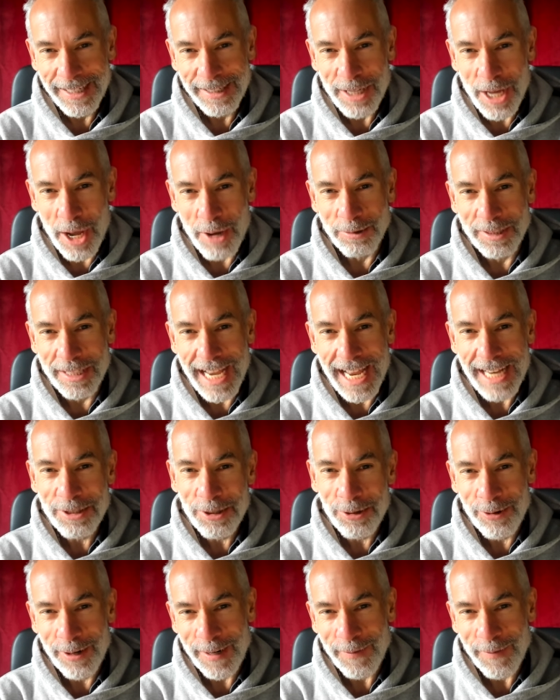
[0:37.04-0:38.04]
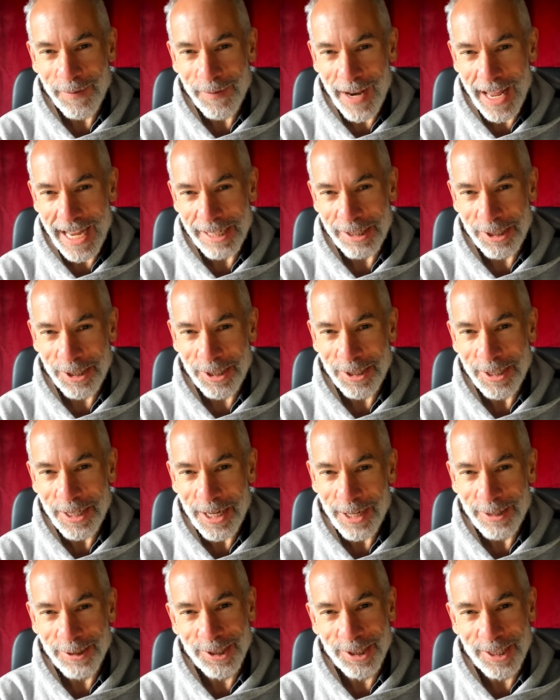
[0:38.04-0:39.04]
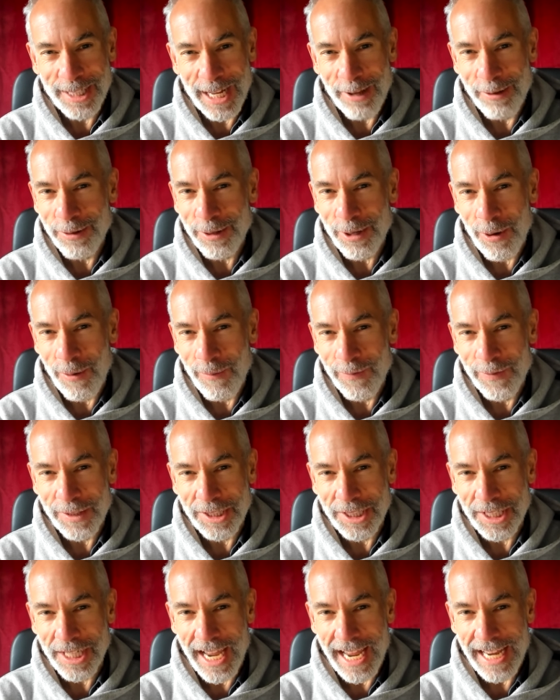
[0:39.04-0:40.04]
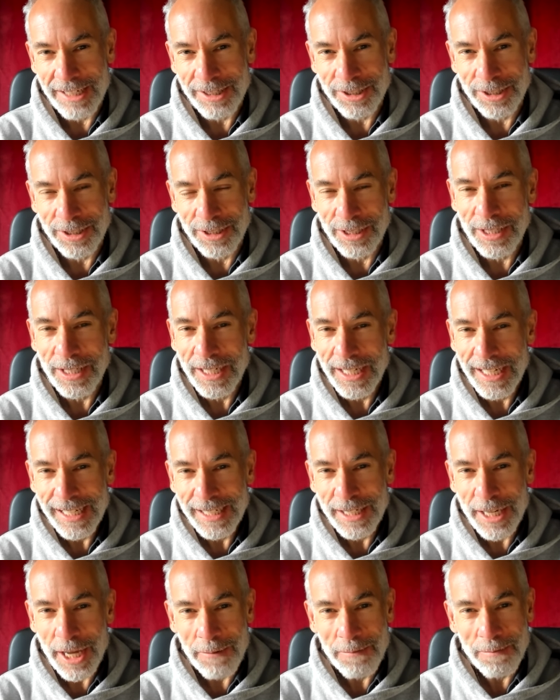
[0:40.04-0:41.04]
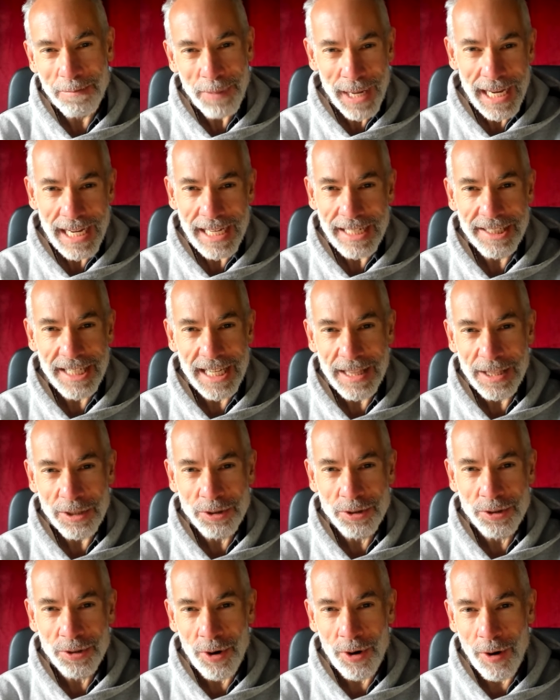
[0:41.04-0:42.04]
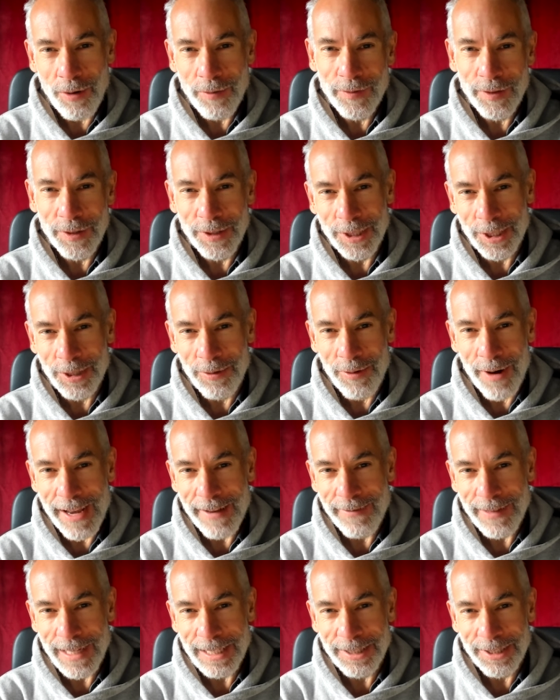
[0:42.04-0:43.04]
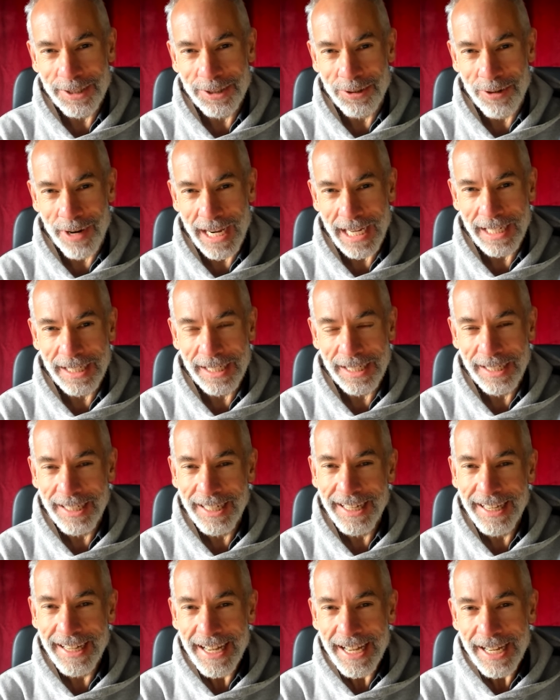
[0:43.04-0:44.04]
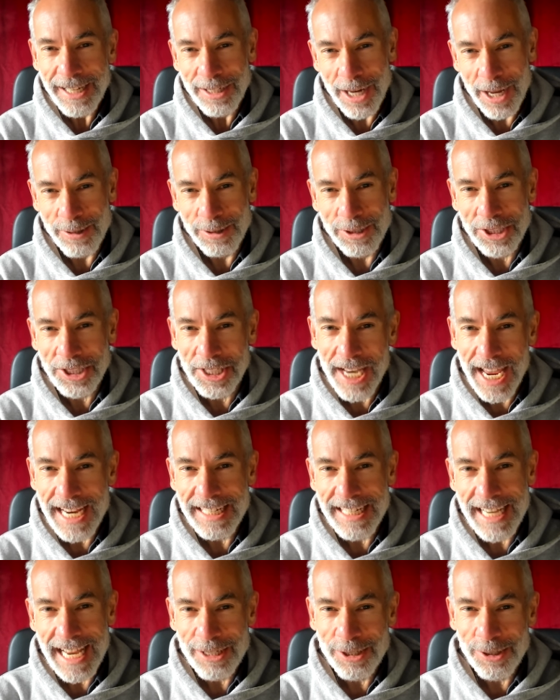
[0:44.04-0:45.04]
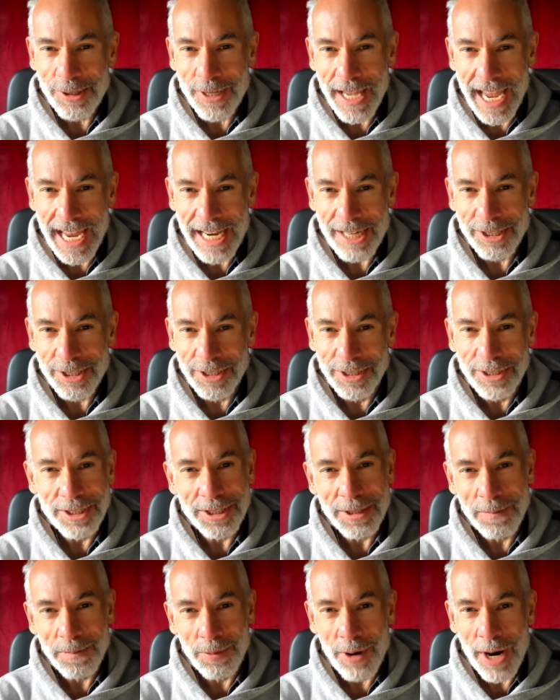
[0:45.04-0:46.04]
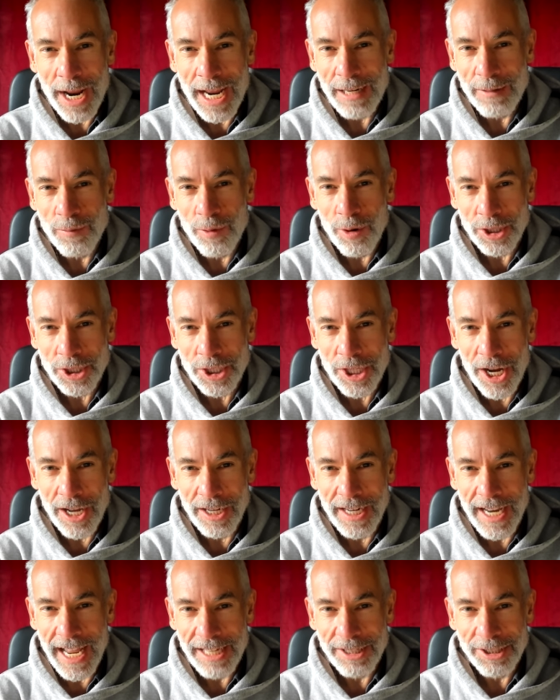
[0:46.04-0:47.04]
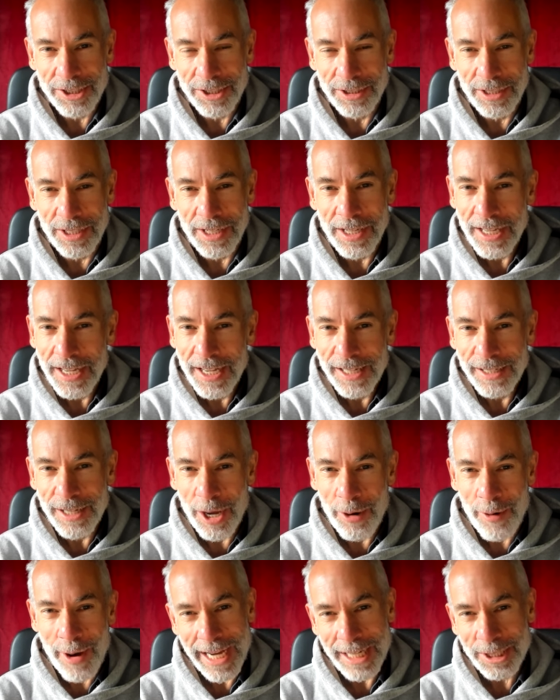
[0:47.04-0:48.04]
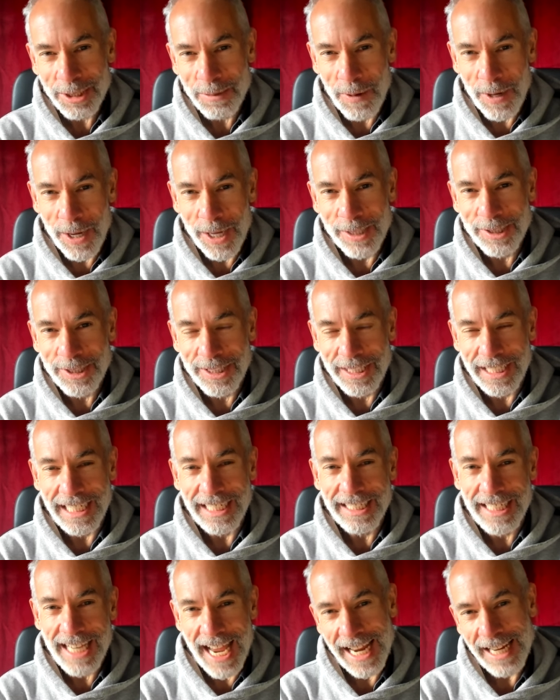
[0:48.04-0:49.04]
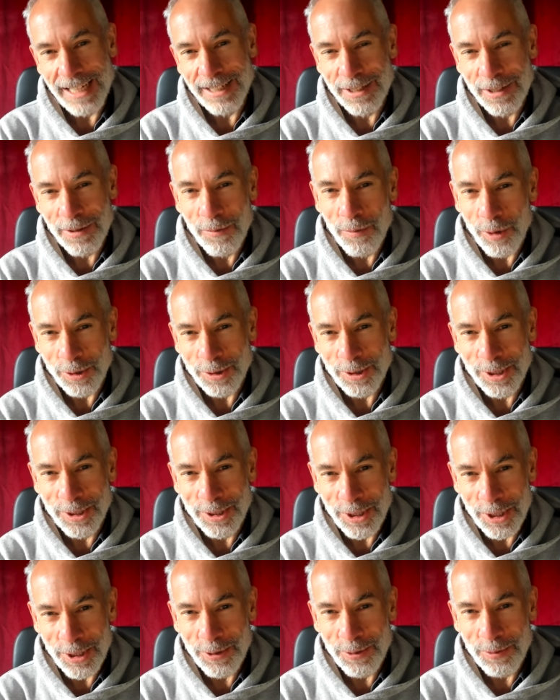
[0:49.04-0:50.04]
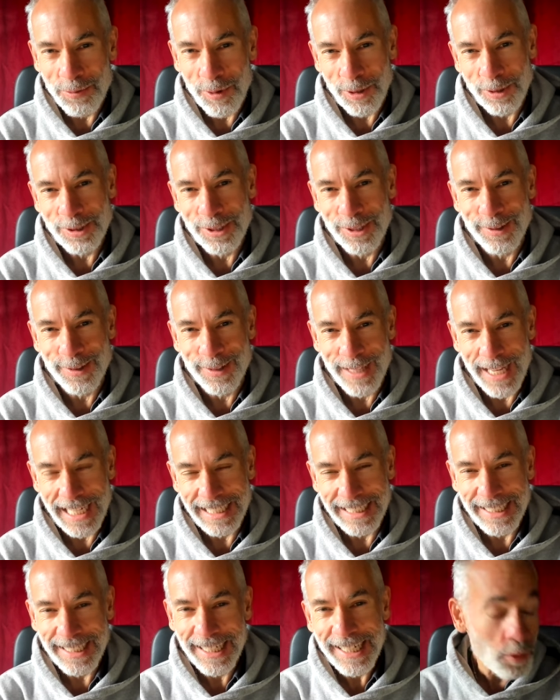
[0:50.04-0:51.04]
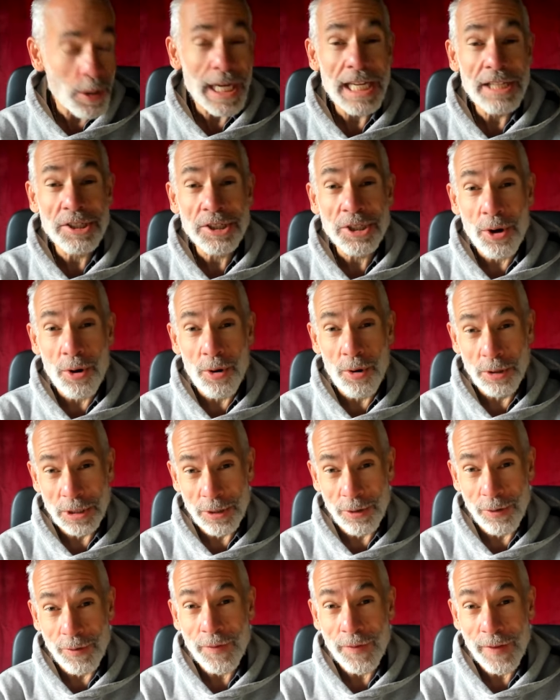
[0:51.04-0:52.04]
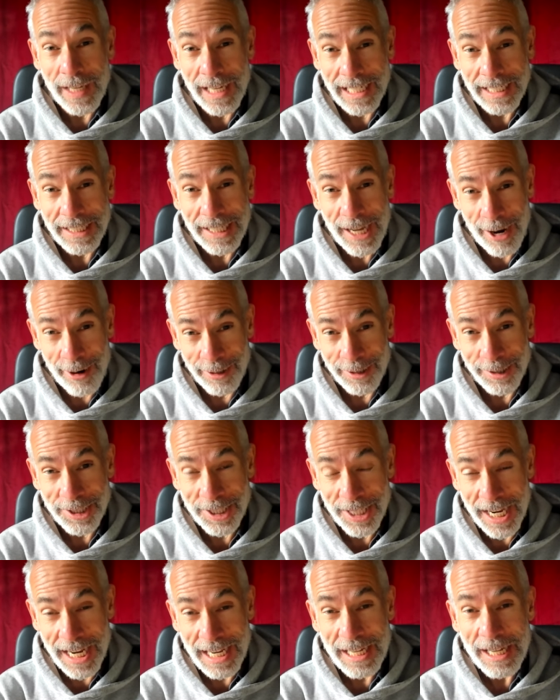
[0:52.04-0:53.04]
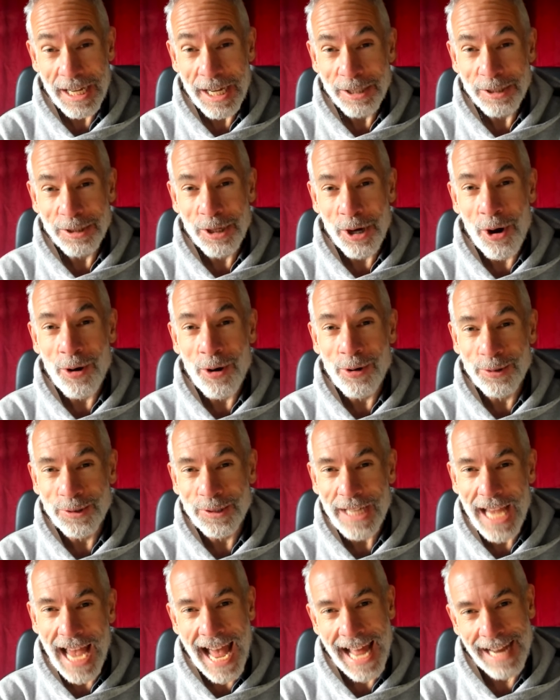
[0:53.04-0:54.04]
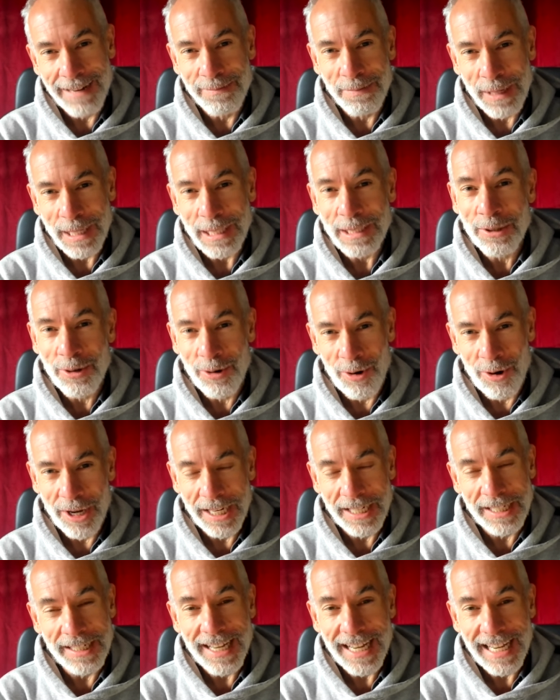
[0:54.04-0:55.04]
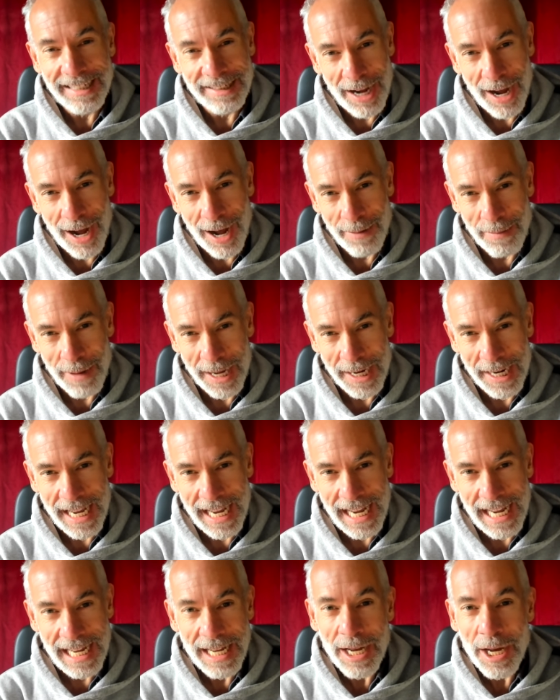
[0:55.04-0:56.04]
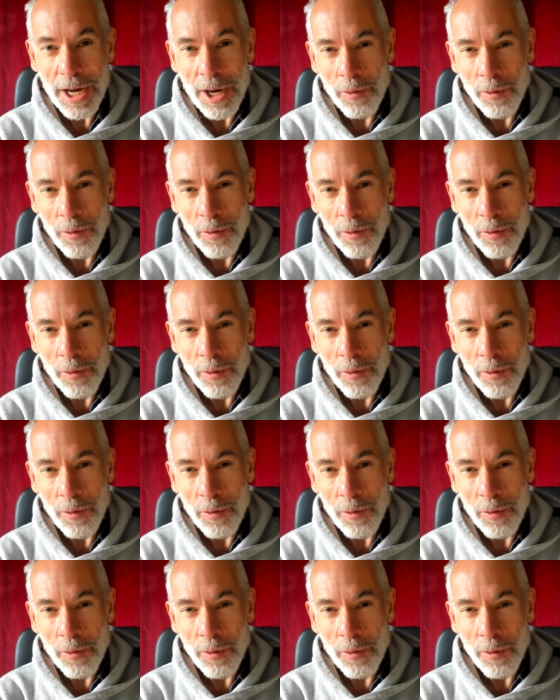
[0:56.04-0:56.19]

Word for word: No debt or inflation, no stealth confiscation, no pigs in the trough at the gravy to drink, no state education to brainwash our nation. No experts dictate what to do, what to think. We scorn your fiat currency. Gold and Bitcoin is our money.